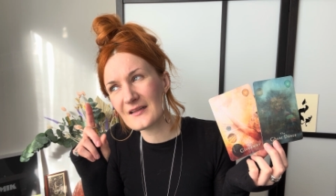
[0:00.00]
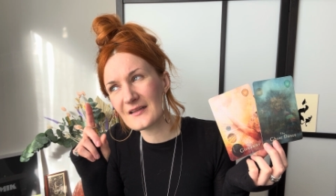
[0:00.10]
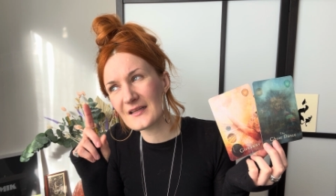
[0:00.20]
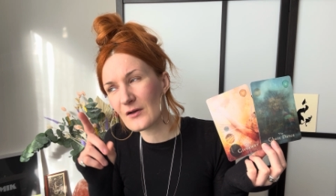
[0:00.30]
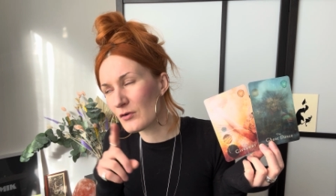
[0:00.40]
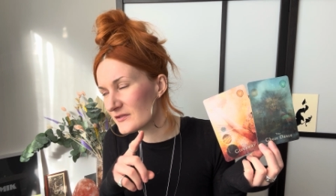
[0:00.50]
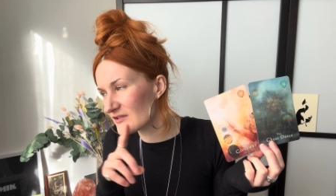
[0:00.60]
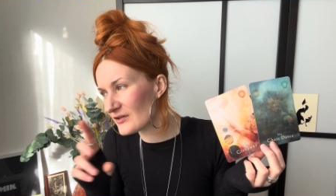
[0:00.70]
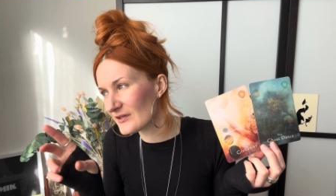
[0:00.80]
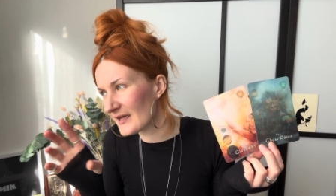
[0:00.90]
it
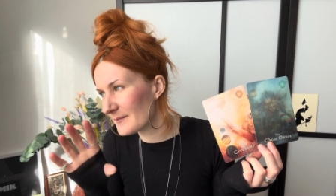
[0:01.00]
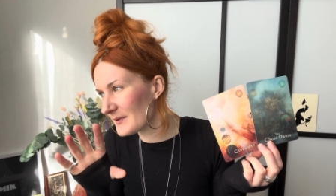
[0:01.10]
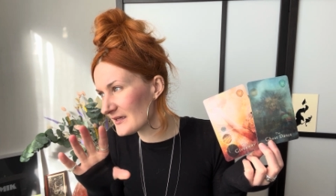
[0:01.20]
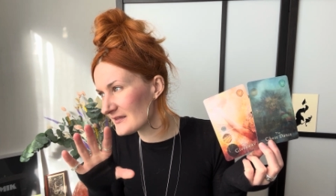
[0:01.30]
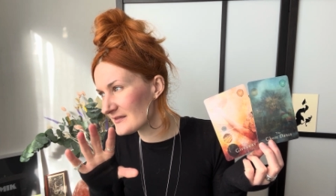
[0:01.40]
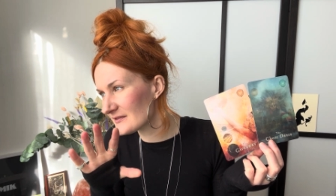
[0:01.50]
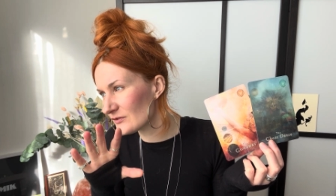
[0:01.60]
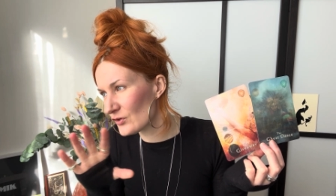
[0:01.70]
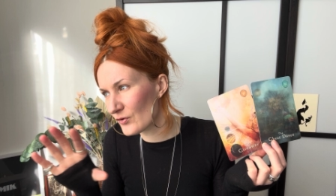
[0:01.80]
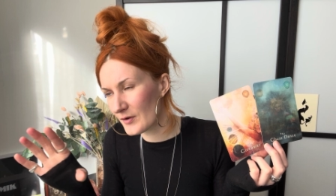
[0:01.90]
also, like, because
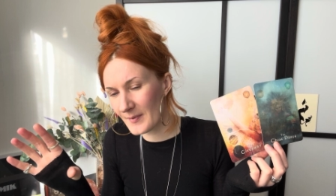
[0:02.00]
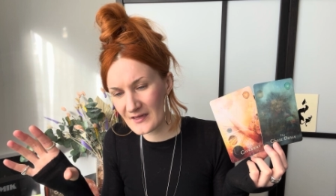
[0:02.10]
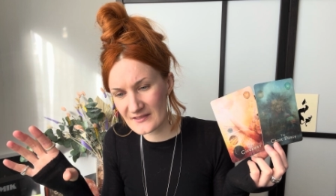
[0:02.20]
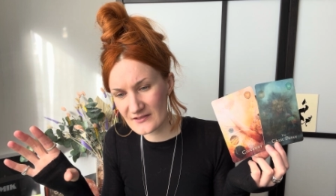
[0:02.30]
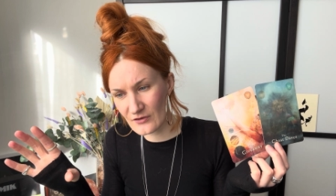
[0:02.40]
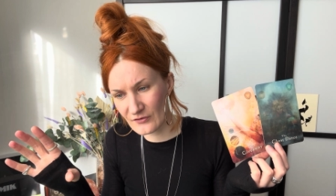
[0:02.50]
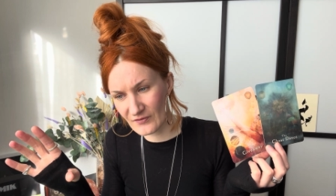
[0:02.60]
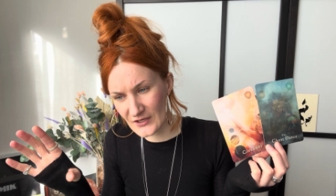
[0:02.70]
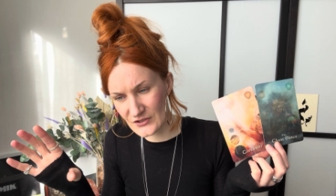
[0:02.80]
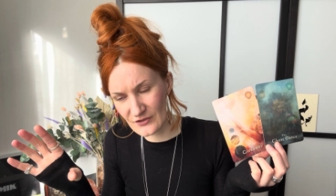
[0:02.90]
Europe had its own
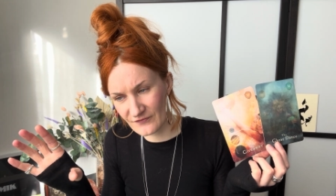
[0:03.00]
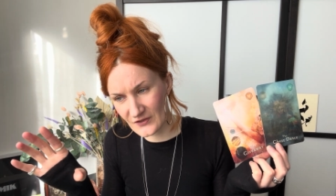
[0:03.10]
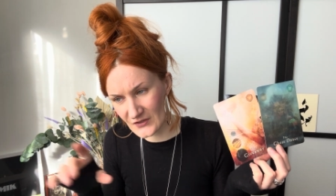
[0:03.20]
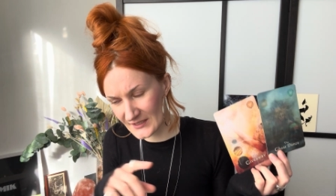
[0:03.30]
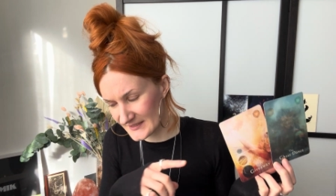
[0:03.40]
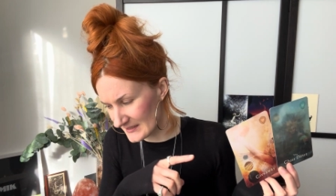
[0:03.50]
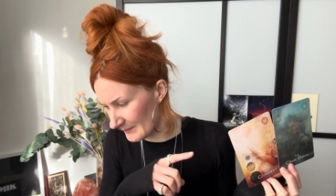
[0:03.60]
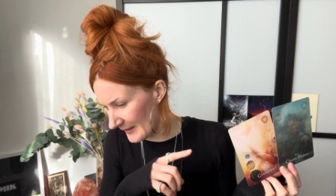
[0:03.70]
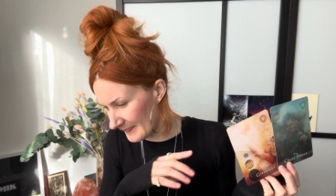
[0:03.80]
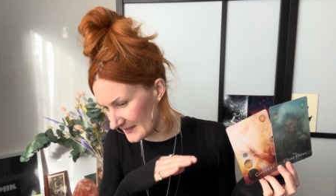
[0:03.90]
version of feudalism
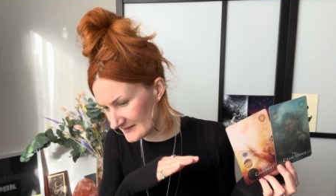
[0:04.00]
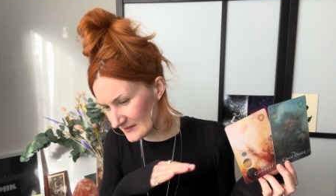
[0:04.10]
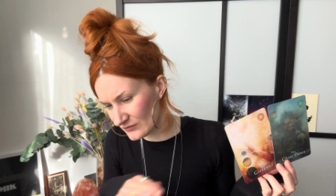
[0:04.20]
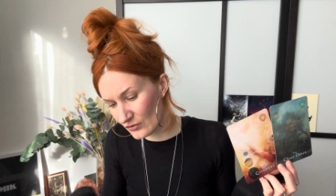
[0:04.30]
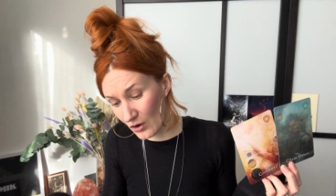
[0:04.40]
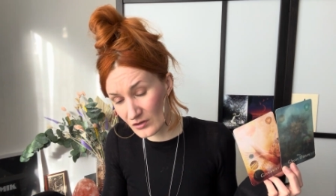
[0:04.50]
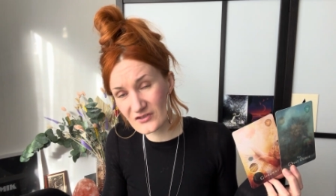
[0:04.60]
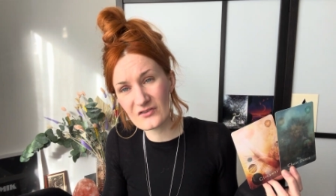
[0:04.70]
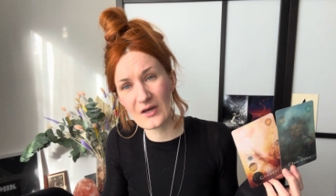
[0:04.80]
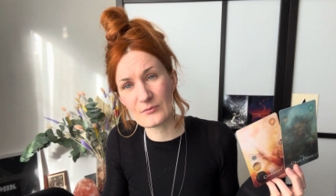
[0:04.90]
and that
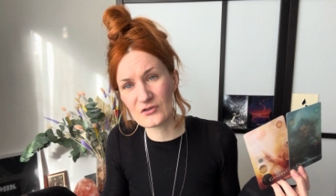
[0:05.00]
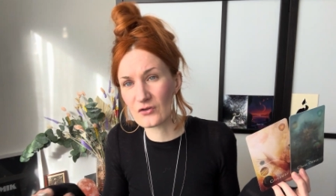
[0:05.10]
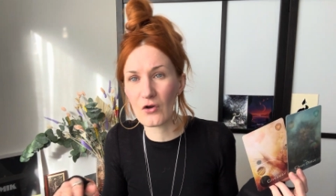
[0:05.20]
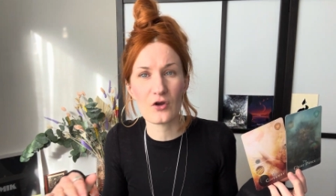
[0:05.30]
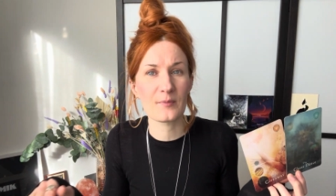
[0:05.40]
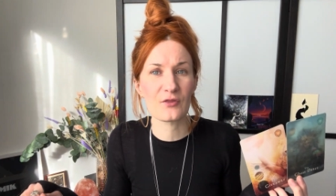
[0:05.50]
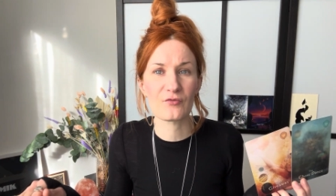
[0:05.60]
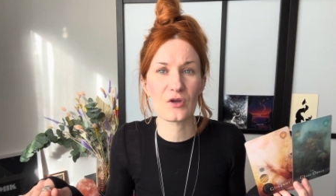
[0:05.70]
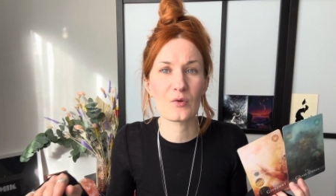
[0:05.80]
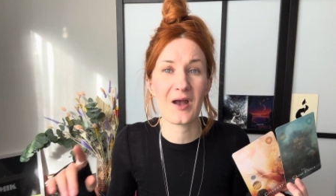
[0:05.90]
was not coming
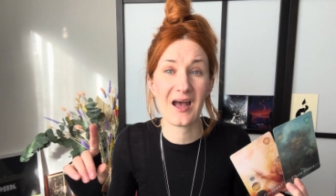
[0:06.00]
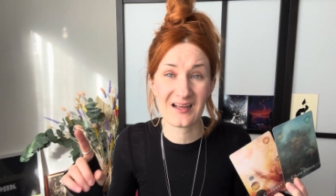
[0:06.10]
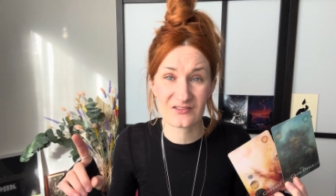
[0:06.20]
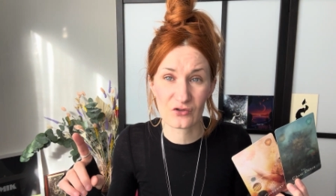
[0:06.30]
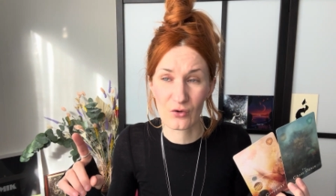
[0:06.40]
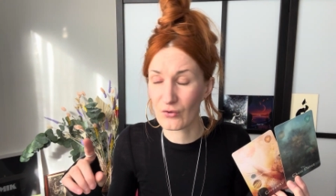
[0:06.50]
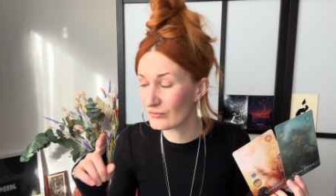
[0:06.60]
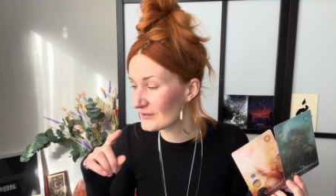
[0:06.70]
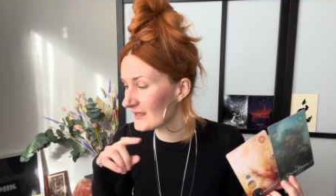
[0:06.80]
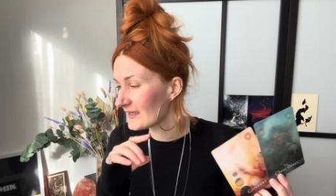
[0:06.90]
through at all.
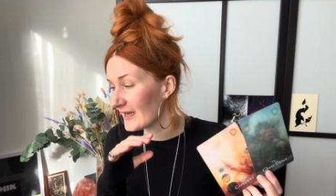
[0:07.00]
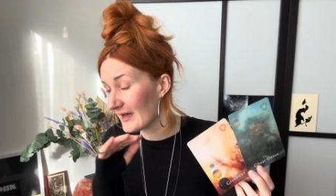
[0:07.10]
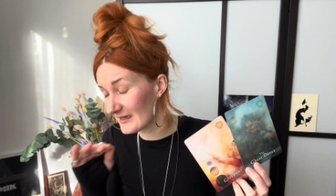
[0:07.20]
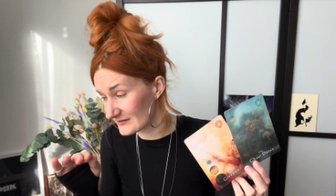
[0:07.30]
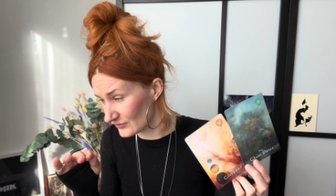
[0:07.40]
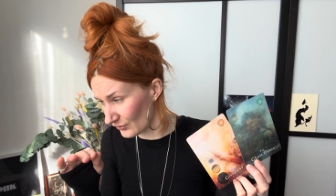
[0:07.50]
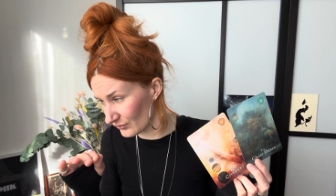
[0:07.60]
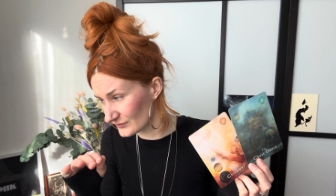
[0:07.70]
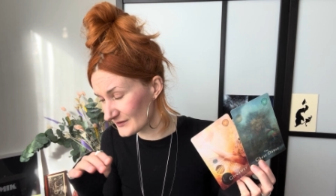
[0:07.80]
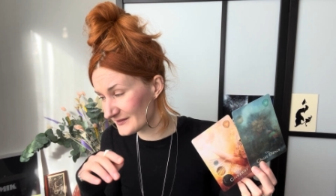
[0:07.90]

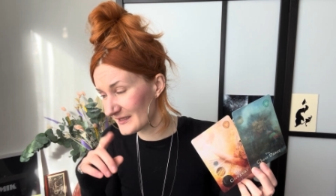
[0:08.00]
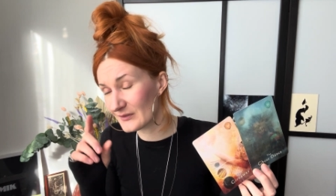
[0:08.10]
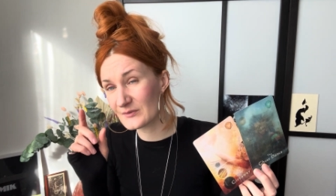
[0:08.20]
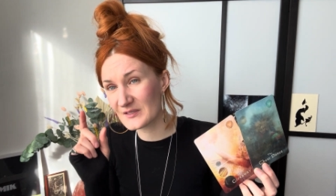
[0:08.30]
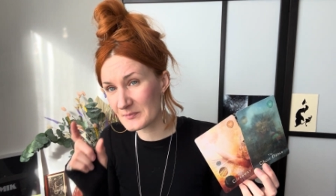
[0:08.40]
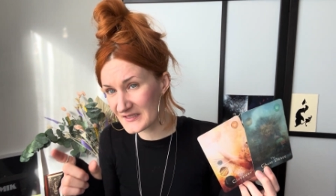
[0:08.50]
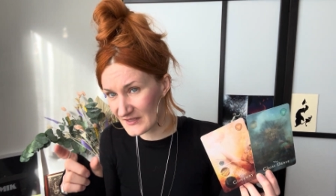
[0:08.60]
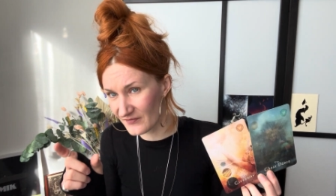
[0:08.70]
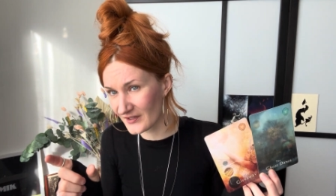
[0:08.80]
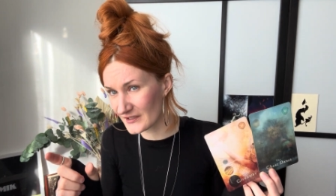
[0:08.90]
It was
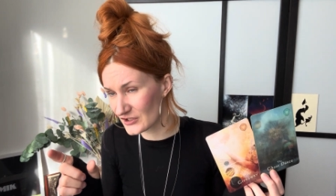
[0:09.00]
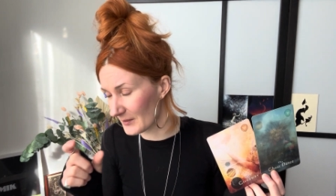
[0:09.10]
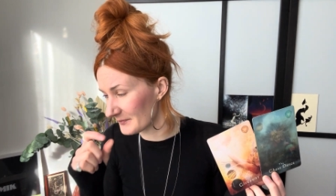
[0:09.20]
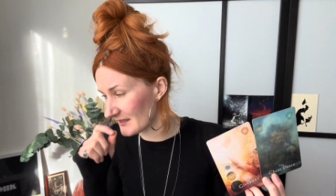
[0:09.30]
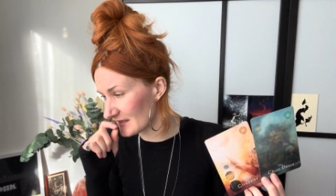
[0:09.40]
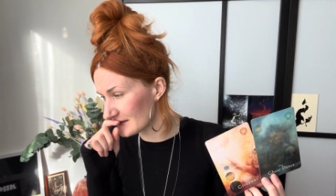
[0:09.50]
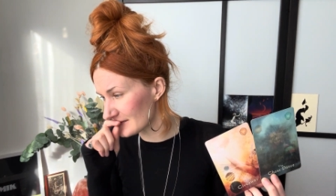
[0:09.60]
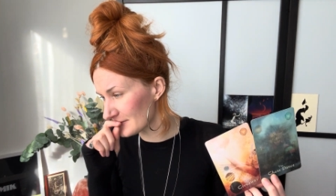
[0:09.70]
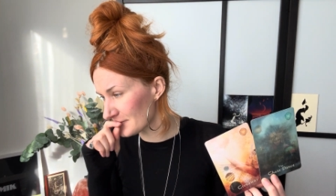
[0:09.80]
specifically Japanese.